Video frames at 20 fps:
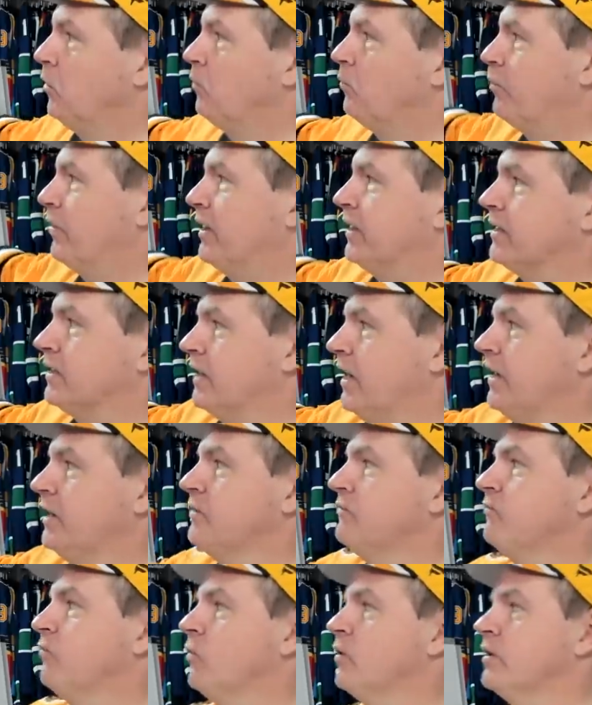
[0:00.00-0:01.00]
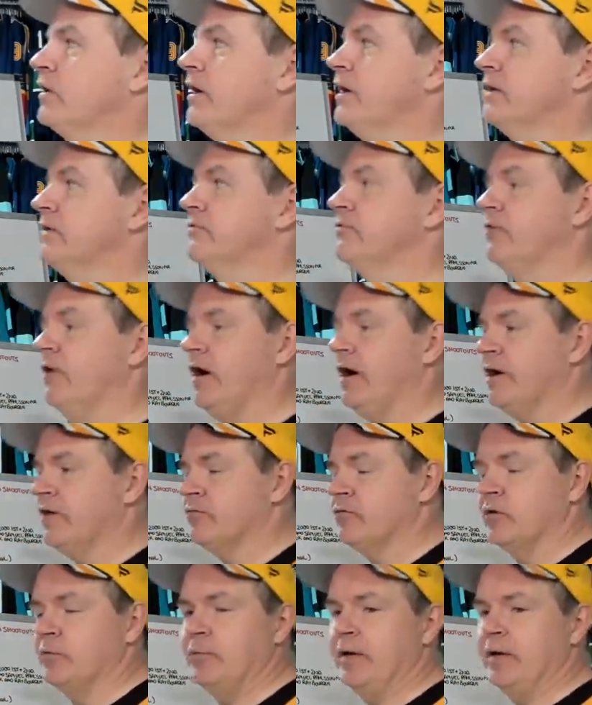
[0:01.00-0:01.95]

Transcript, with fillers: But 94 95, when he